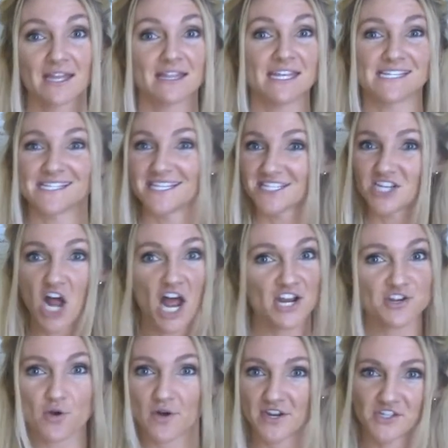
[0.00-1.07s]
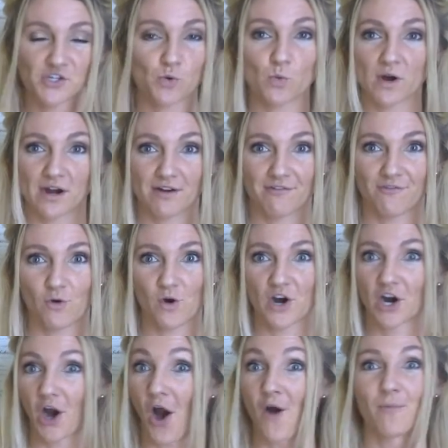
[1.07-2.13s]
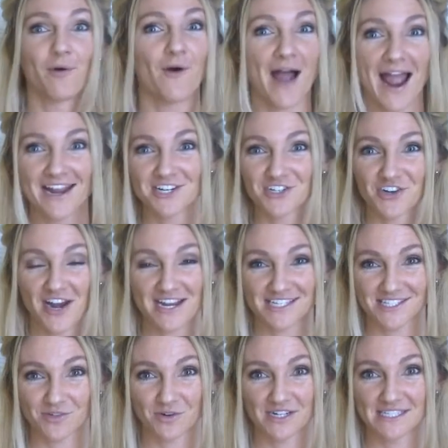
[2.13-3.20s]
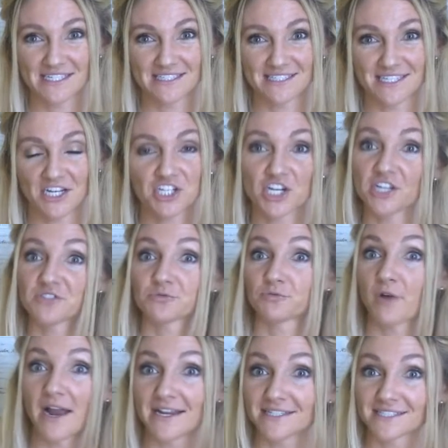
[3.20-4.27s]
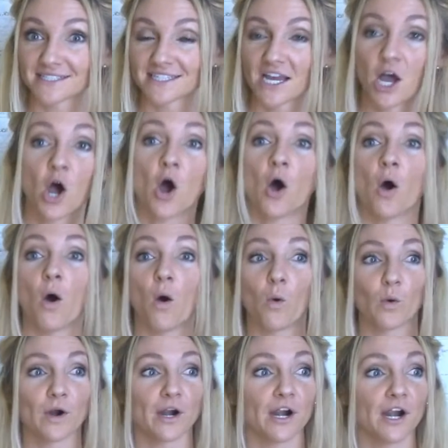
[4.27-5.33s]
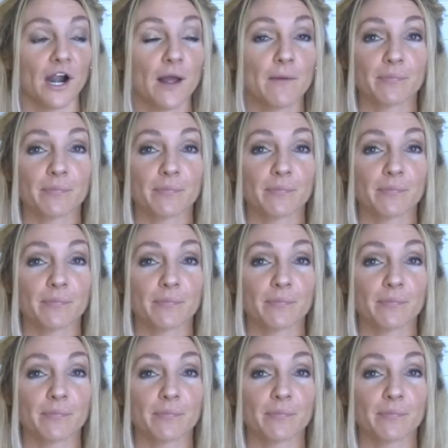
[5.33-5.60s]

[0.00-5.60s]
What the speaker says: This is not going to work for carbohydrate sources such as rice or